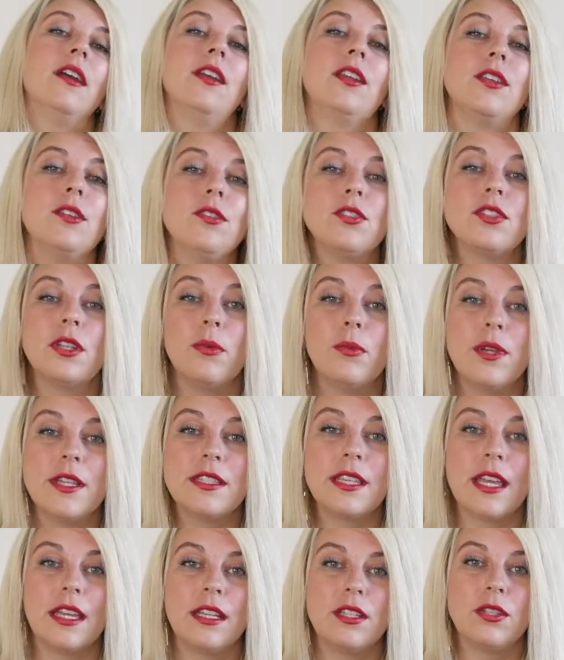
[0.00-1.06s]
Usually we
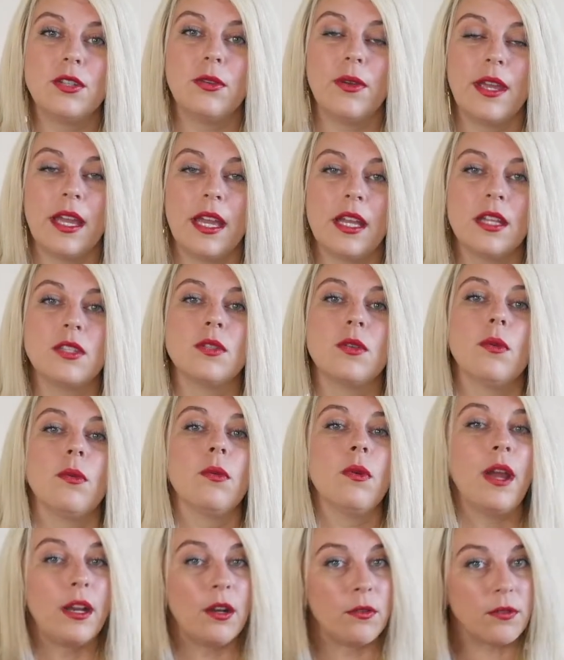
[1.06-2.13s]
say to do hands
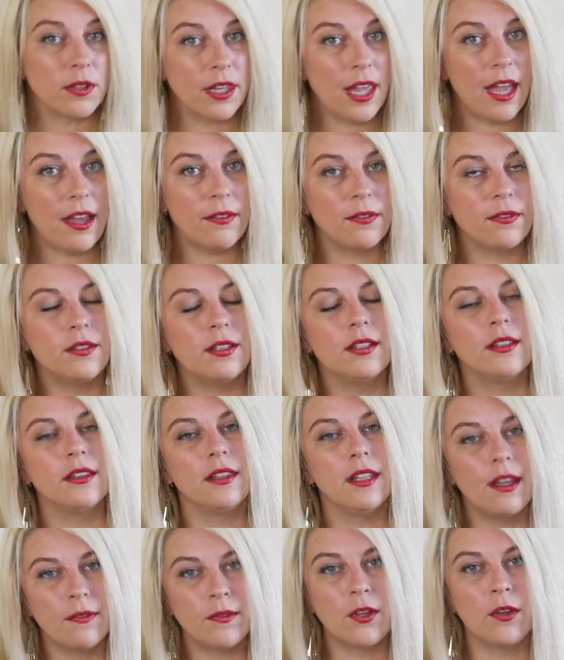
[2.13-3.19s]
right over left,
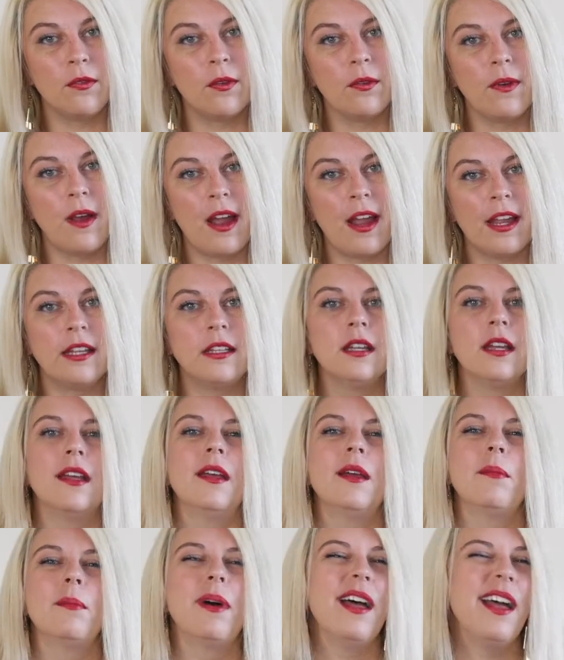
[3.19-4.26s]
left over right,
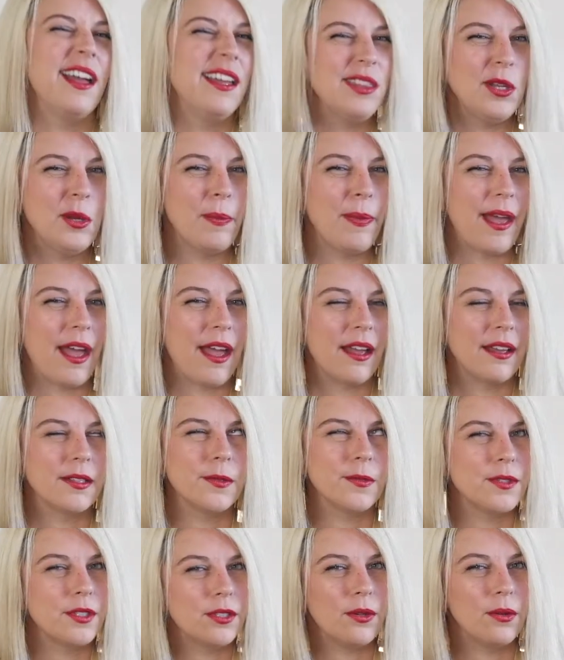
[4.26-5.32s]
behind their backs,
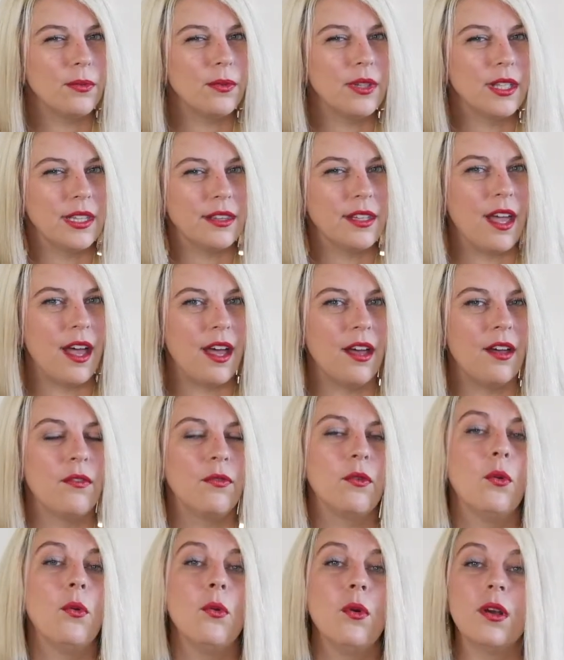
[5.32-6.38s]
which I don't really love,
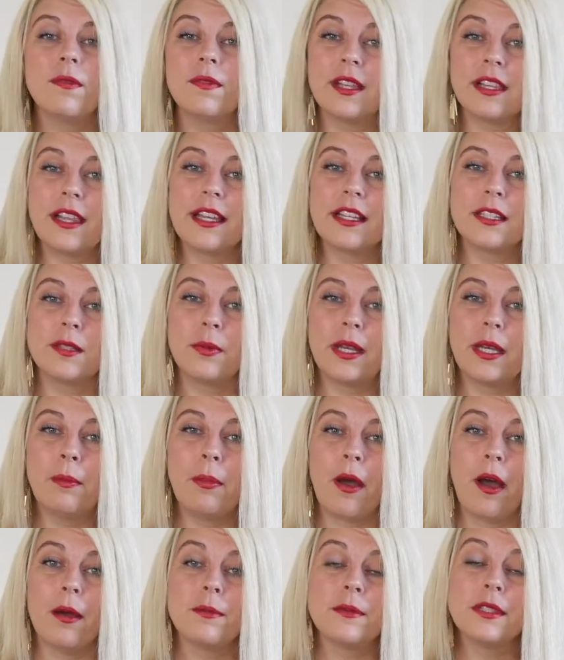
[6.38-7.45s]
or if they like sweaty
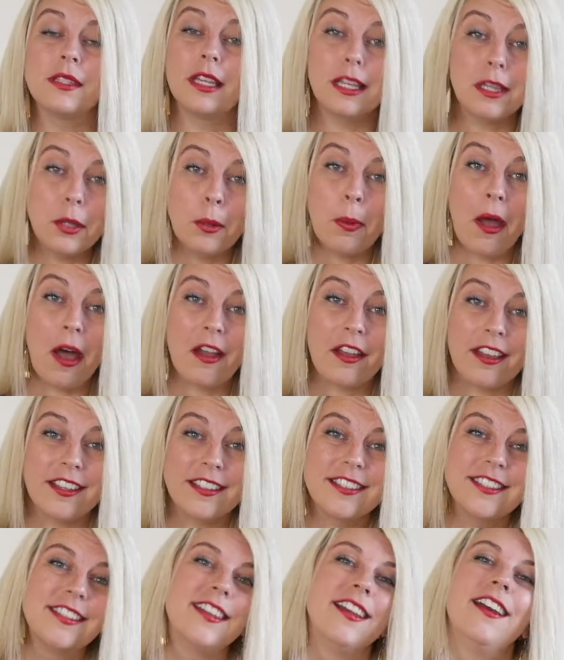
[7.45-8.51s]
palms, in their
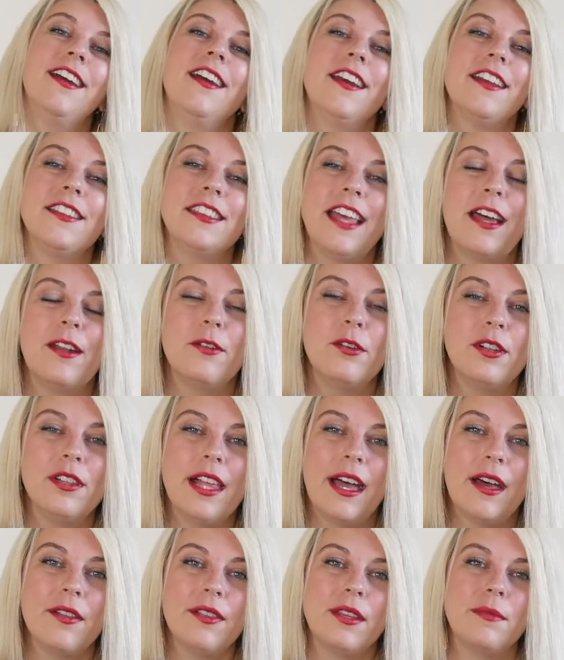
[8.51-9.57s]
pockets. That'll
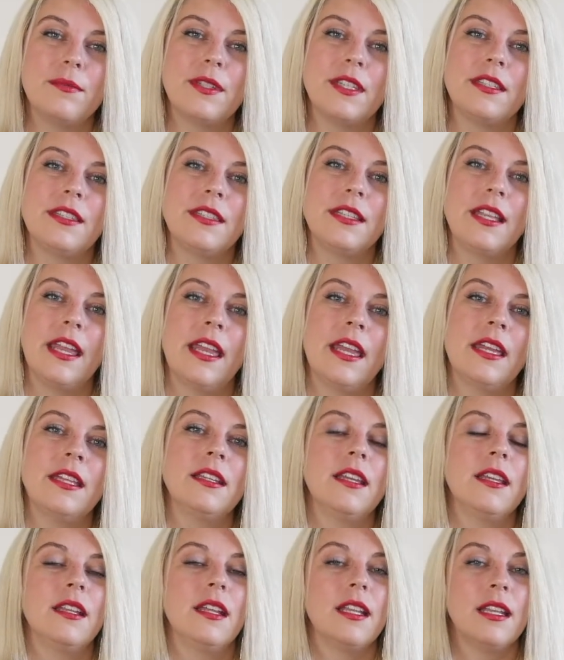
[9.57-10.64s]
allow them to stand
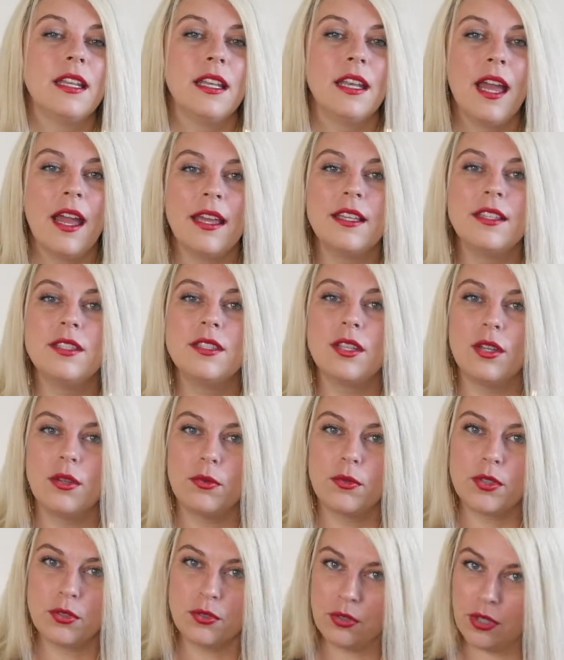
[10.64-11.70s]
in a nice
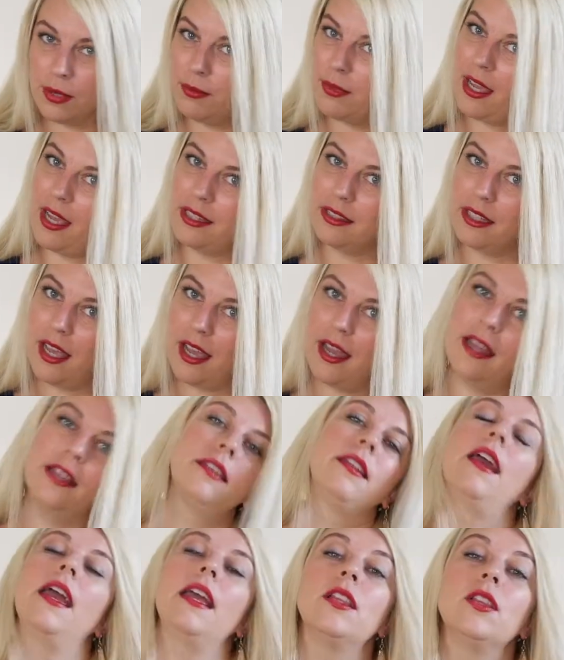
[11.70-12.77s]
streamlined line
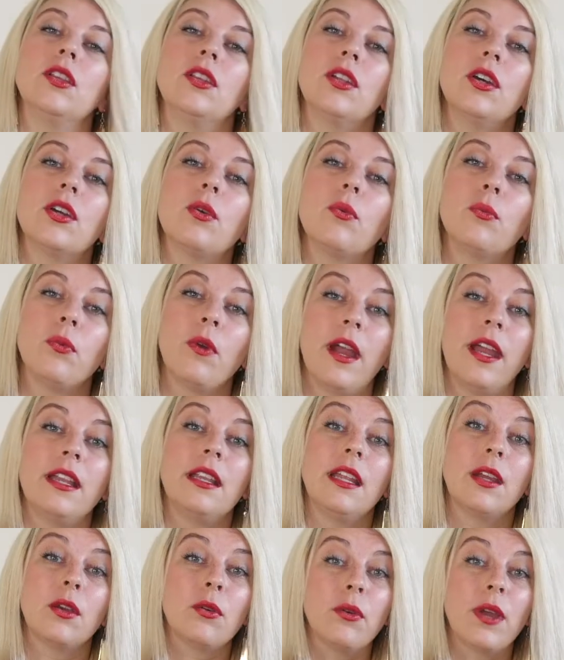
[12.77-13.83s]
and look right
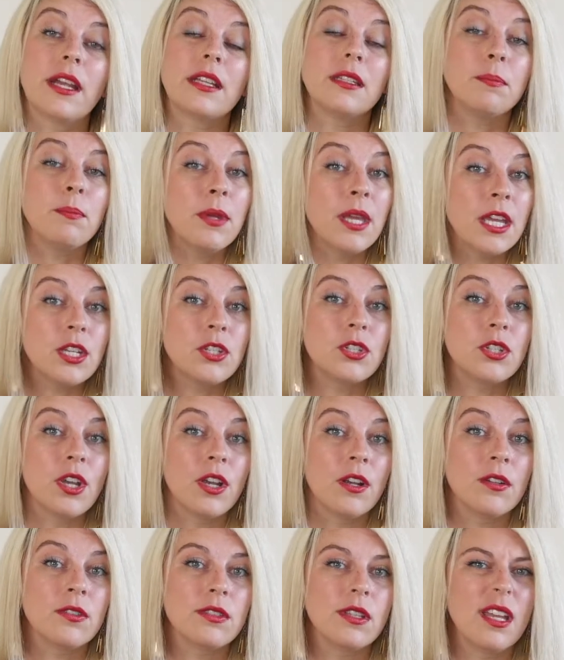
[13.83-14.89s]
and correct in
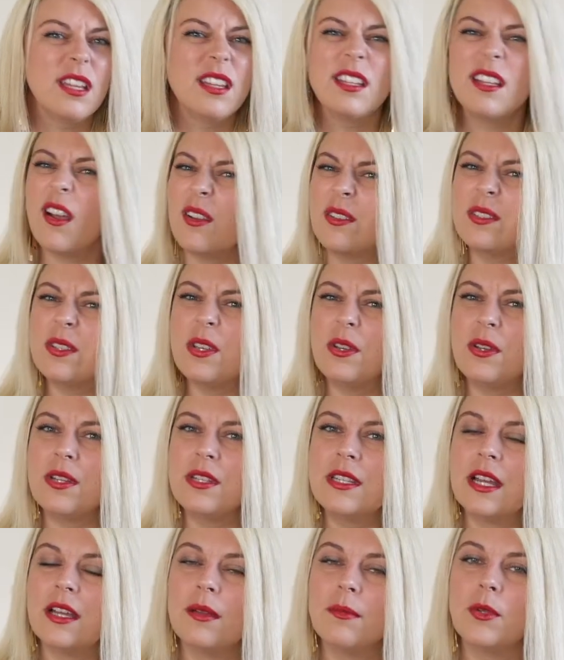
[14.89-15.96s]
pictures. And then also you can
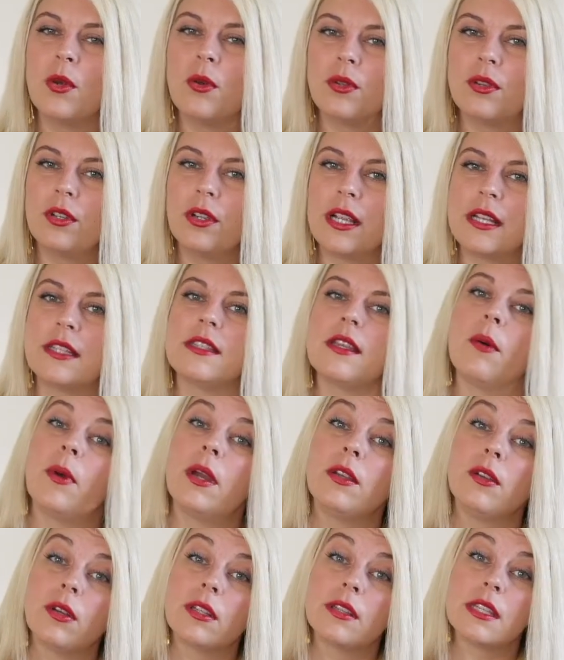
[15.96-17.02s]
tell them to hold their hands that way
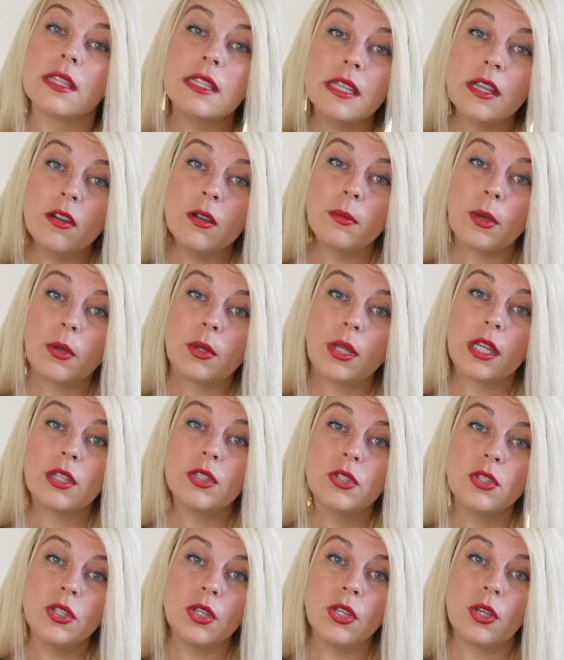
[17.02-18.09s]
during the ceremony
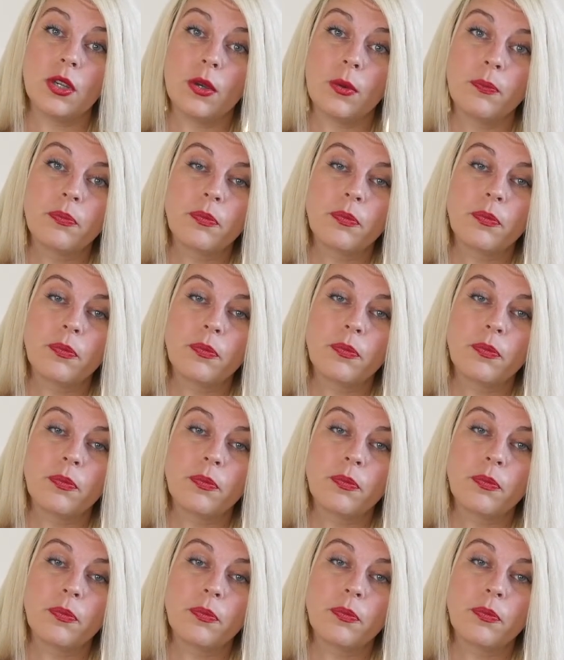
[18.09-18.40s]
too,